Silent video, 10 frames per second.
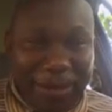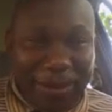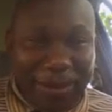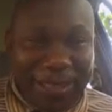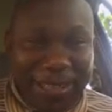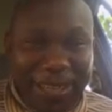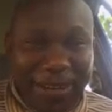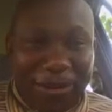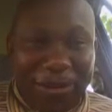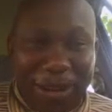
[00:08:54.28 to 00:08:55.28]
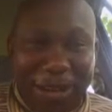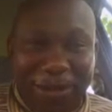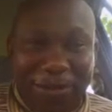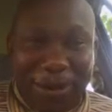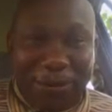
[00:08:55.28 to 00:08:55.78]
number three also has
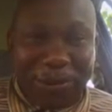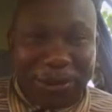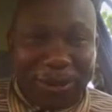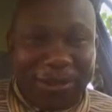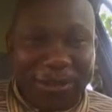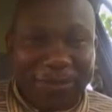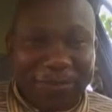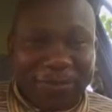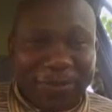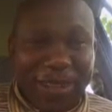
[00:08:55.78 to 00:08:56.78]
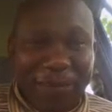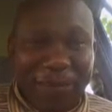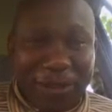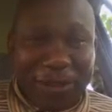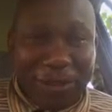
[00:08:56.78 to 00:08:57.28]
two options. The
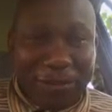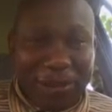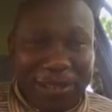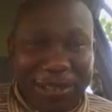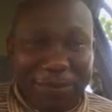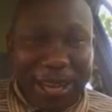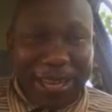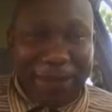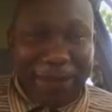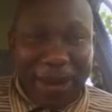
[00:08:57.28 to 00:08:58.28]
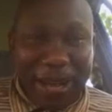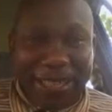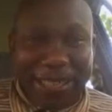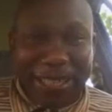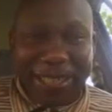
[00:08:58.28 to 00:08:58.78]
first option is MarketPal
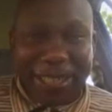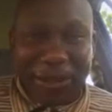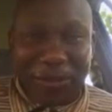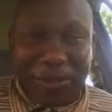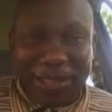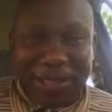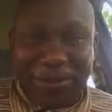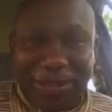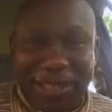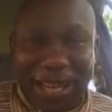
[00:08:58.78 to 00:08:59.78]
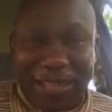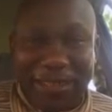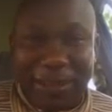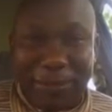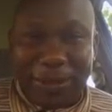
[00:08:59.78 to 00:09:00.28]
Agency Suite, which
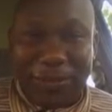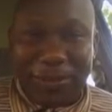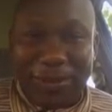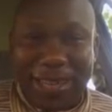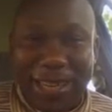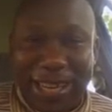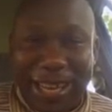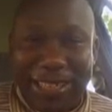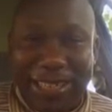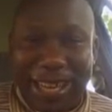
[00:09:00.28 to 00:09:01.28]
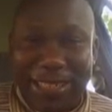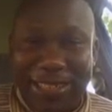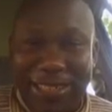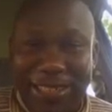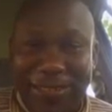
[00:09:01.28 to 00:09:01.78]
has about two hundred client
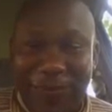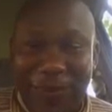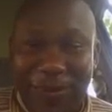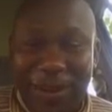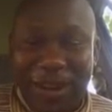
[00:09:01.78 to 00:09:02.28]
license for